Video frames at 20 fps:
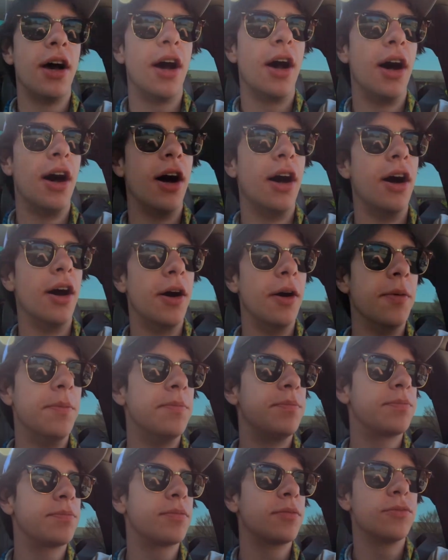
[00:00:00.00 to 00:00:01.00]
Uh,
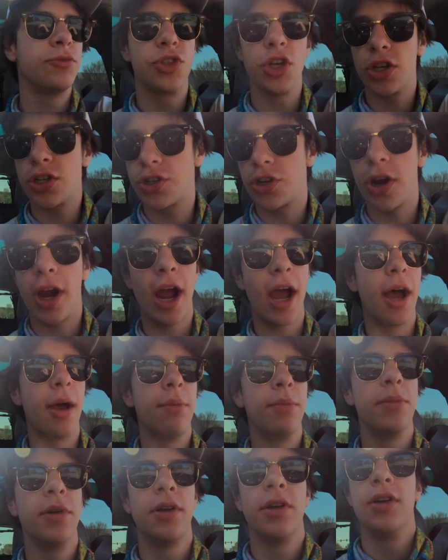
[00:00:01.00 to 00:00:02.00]
just
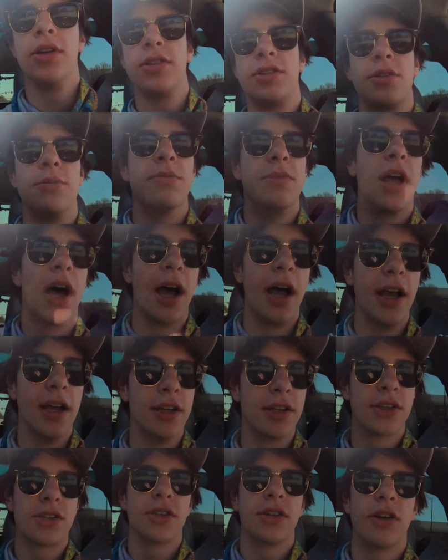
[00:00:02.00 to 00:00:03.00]
grabbed some
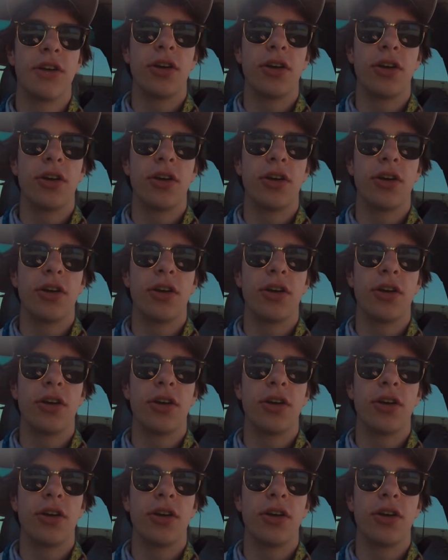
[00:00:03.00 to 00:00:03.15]
nice